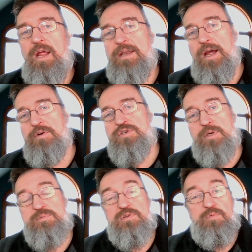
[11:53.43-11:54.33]
Now, in
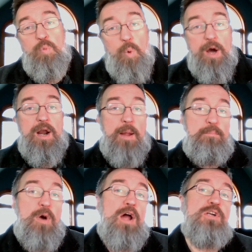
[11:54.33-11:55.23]
terms of what I'm
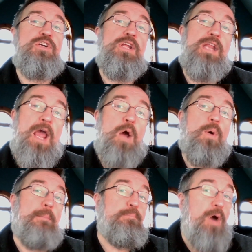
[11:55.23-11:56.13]
monitoring and how
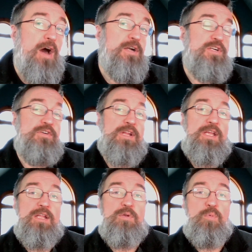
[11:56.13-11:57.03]
I'm monitoring
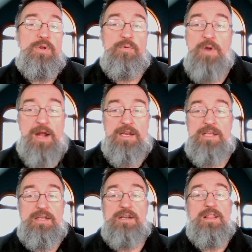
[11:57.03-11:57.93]
it, we're not going
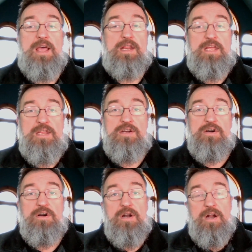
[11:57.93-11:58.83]
to get into that
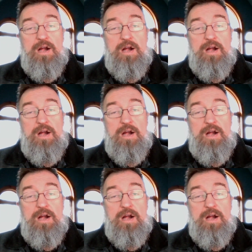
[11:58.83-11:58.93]
here.